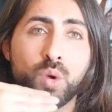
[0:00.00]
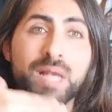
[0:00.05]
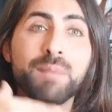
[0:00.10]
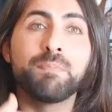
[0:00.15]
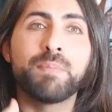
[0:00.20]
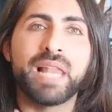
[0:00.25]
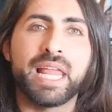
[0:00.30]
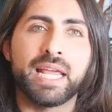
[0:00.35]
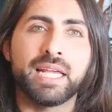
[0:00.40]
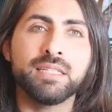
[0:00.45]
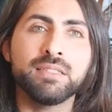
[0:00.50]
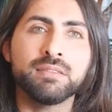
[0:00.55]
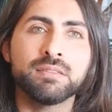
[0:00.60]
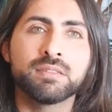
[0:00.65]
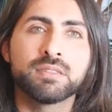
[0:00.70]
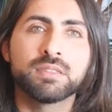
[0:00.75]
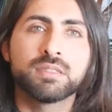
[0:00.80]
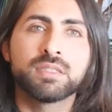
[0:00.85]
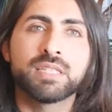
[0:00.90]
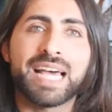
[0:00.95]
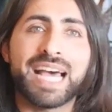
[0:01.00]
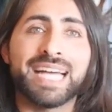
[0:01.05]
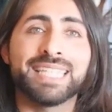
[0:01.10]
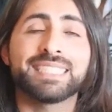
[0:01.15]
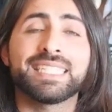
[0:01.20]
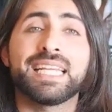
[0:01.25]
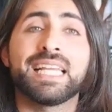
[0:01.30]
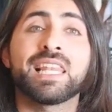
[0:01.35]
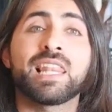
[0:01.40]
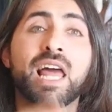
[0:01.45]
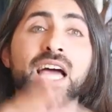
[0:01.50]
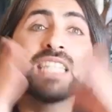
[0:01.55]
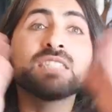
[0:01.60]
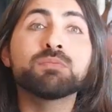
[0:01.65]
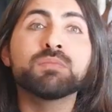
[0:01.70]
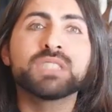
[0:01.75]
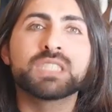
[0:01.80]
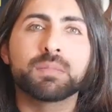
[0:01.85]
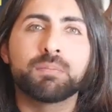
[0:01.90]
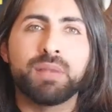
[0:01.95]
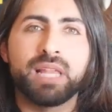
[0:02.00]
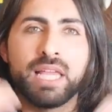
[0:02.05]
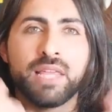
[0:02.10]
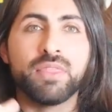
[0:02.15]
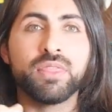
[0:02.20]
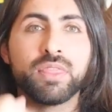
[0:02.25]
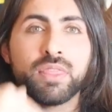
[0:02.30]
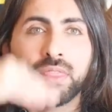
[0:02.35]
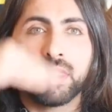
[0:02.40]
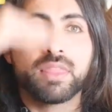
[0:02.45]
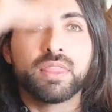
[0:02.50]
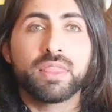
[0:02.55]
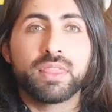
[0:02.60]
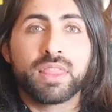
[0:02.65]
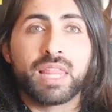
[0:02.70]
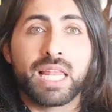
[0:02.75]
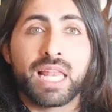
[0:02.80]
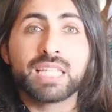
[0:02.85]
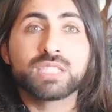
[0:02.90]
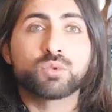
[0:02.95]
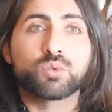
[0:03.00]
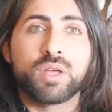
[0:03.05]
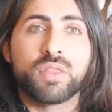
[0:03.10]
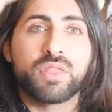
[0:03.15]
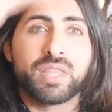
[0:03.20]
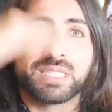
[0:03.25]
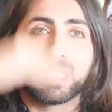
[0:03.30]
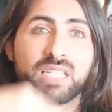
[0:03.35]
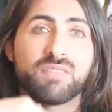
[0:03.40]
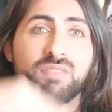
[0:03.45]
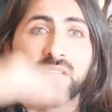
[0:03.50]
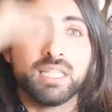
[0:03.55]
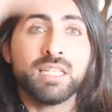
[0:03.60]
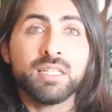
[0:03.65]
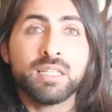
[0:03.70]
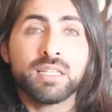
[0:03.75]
will plane and enlightenment plane. The last one, the seven.